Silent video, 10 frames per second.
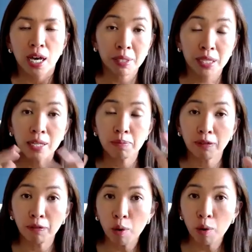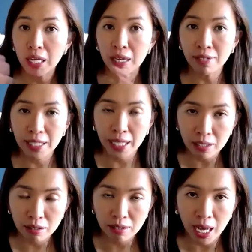But then before we even
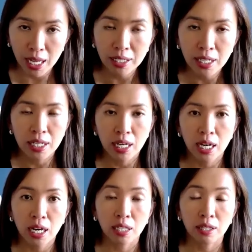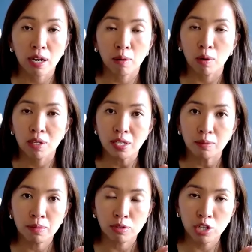get to that, uh, there were
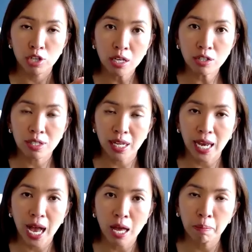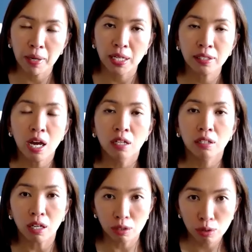some changes that happened
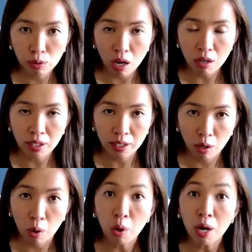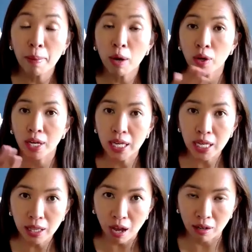not too long ago about your
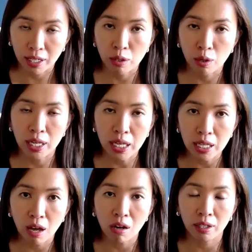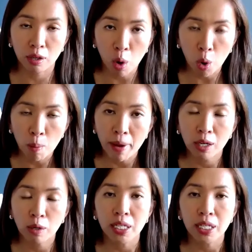HELOC, your HELOC, your home
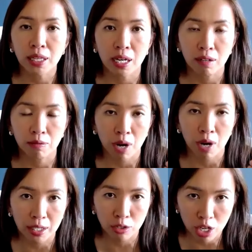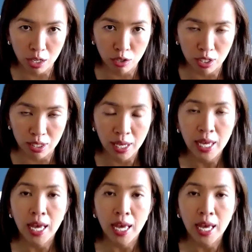equity line of credit changes.